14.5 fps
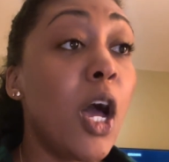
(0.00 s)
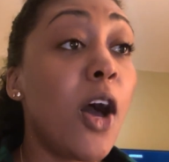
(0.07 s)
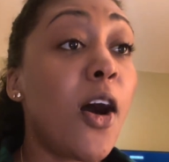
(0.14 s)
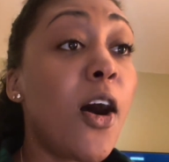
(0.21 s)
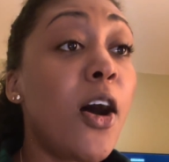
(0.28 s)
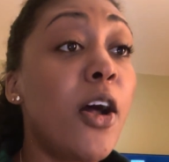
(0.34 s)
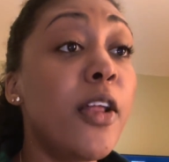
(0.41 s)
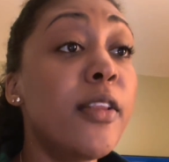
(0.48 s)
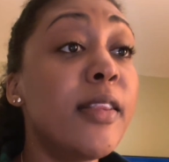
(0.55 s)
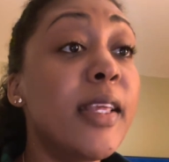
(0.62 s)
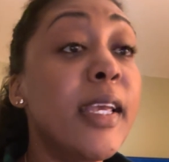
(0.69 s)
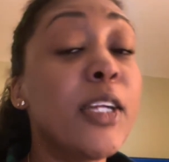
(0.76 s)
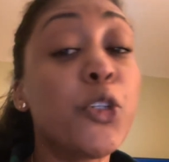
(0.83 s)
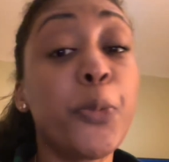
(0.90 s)

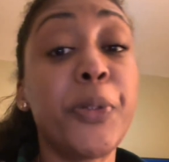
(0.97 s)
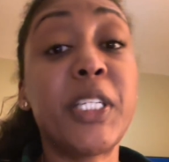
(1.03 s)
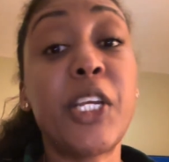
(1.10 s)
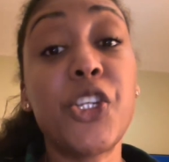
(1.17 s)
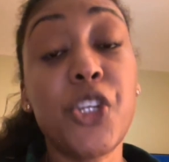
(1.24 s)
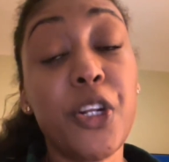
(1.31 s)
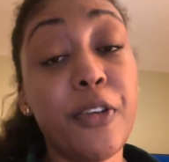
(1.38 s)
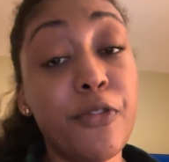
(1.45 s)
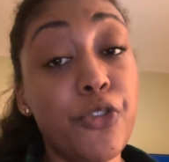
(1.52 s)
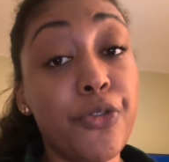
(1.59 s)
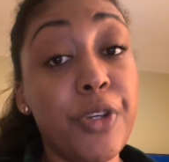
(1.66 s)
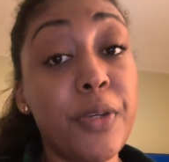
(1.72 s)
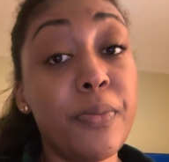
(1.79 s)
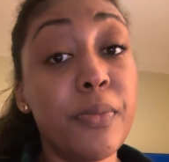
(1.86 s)
the interpretation of
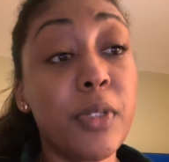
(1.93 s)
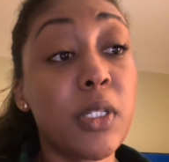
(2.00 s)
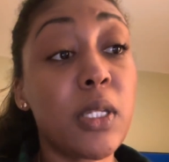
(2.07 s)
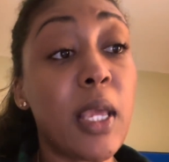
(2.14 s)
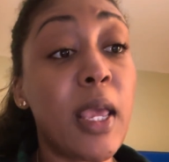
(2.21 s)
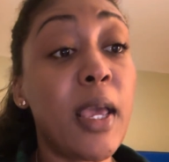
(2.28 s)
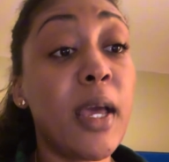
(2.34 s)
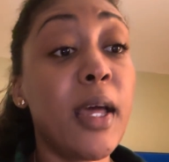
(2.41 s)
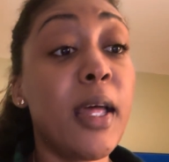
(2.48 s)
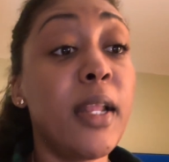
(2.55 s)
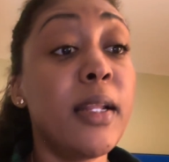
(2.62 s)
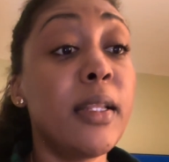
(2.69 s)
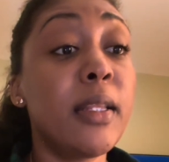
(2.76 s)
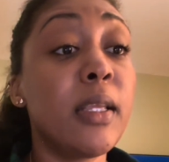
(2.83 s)
dreams,
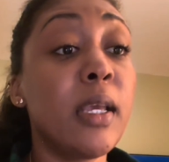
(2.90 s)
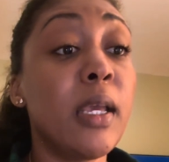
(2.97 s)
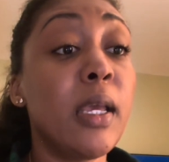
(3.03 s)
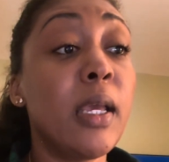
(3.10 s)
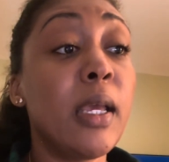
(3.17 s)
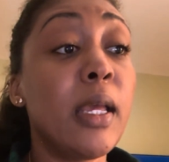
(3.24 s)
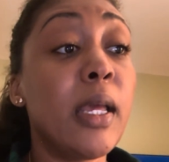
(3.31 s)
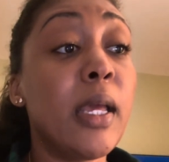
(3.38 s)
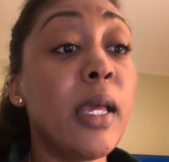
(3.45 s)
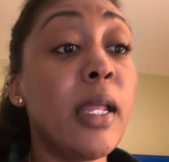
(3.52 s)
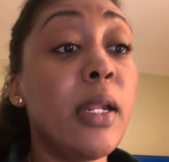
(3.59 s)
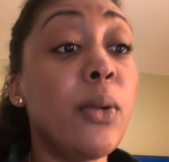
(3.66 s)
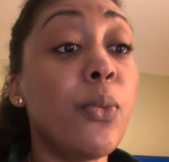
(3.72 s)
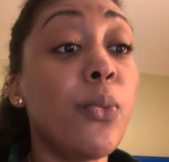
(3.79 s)
and
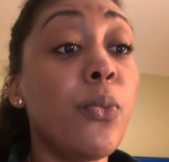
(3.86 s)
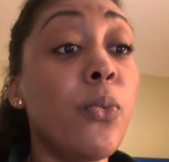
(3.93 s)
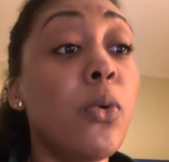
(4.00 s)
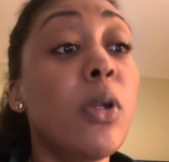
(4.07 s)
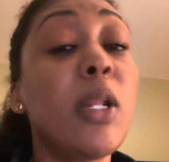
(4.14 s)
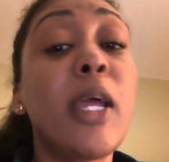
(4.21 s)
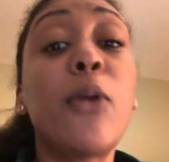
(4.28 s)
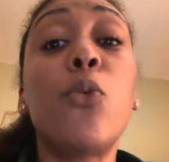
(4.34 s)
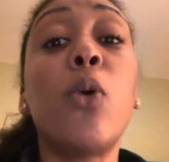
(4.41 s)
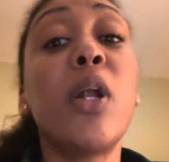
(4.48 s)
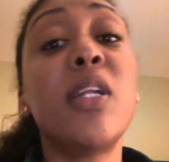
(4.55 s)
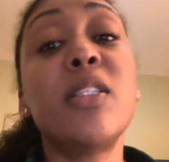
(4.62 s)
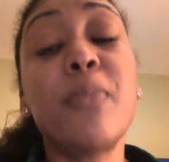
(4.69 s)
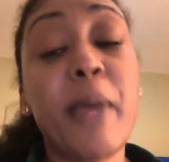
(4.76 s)

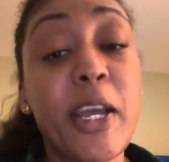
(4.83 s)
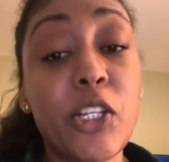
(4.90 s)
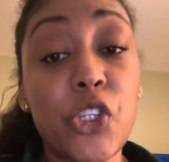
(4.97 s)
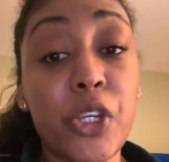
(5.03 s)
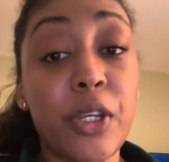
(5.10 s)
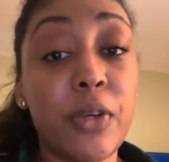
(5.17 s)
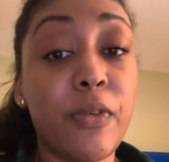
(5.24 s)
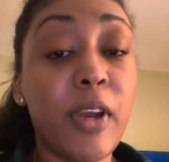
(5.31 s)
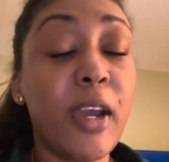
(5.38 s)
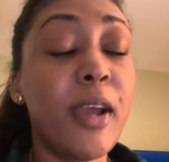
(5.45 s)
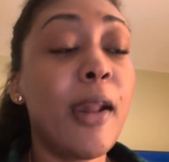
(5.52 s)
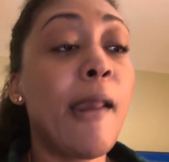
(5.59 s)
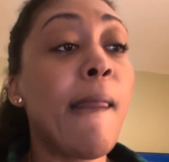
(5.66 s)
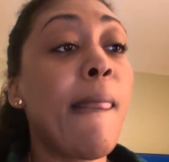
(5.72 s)
what is magic,
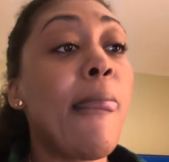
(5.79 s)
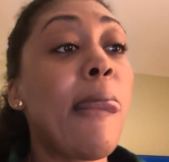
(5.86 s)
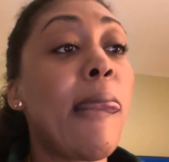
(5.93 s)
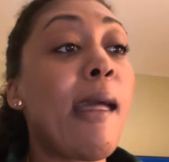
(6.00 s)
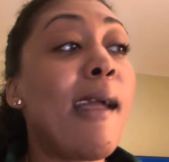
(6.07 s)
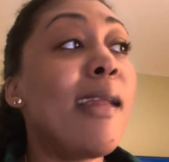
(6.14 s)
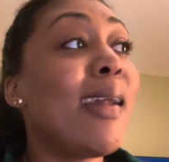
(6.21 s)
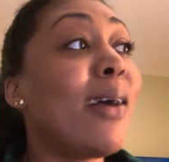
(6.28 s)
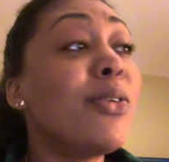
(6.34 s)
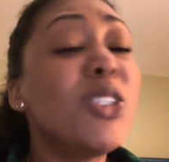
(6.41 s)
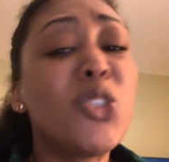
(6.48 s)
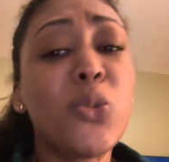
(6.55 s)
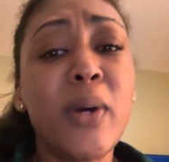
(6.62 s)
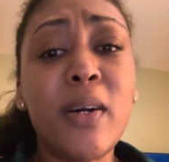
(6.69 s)
right? And I
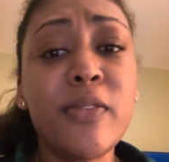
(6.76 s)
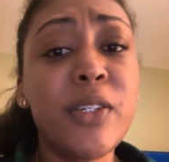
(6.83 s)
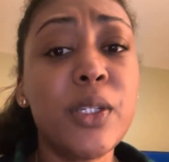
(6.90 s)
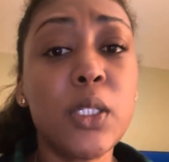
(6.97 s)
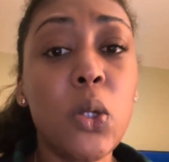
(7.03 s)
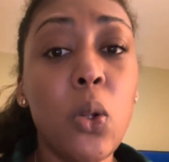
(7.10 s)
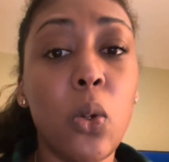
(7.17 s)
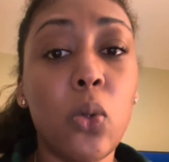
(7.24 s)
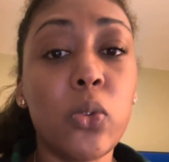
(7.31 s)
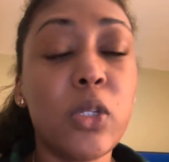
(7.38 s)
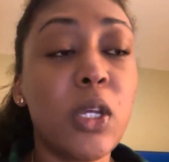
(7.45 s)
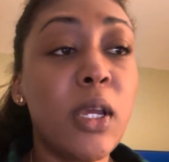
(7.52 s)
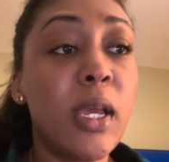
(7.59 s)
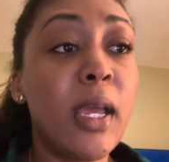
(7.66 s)
was 12 years
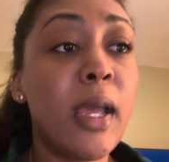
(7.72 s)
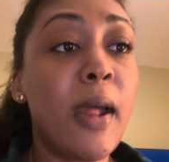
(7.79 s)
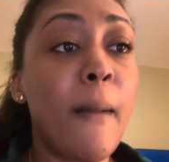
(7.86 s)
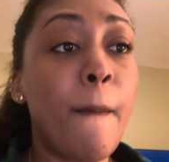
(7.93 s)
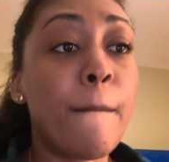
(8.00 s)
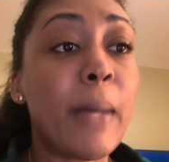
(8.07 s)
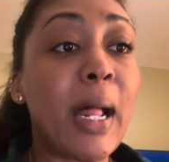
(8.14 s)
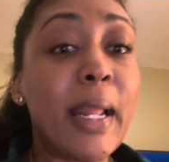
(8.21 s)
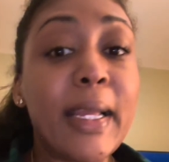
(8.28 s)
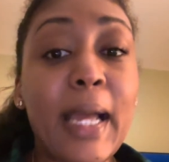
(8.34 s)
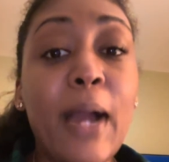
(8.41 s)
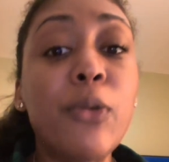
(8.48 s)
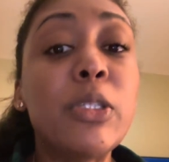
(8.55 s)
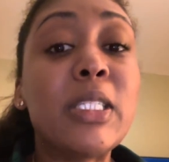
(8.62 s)
old. Like,
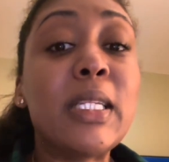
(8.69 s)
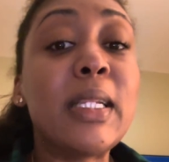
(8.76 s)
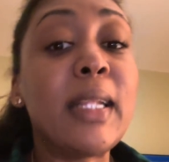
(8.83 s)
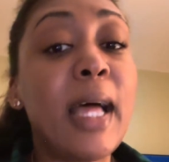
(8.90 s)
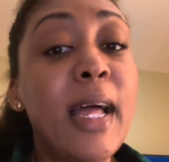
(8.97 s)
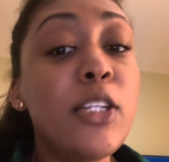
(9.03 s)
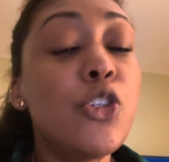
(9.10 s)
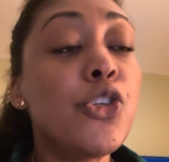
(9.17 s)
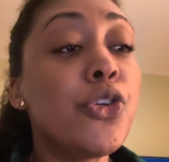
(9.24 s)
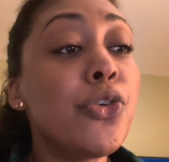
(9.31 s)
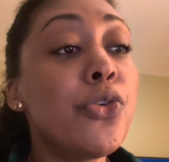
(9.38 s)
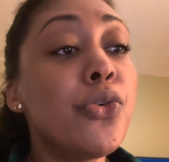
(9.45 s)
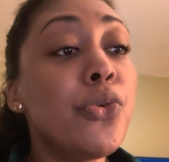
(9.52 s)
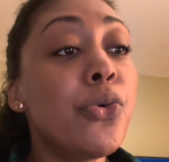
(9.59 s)
I was led
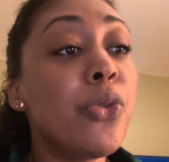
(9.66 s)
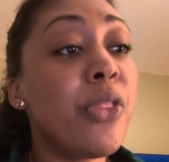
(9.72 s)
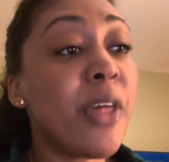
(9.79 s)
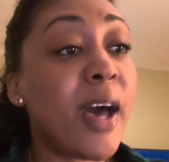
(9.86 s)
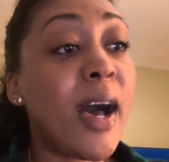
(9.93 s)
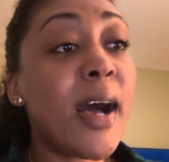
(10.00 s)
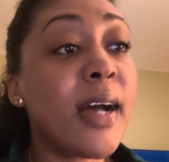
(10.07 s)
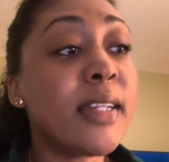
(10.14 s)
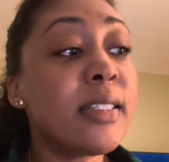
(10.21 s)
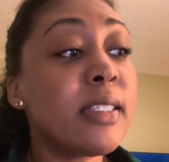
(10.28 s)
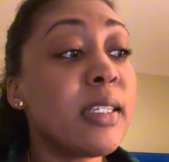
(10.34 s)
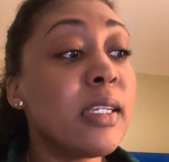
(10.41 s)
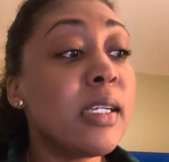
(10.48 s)
to that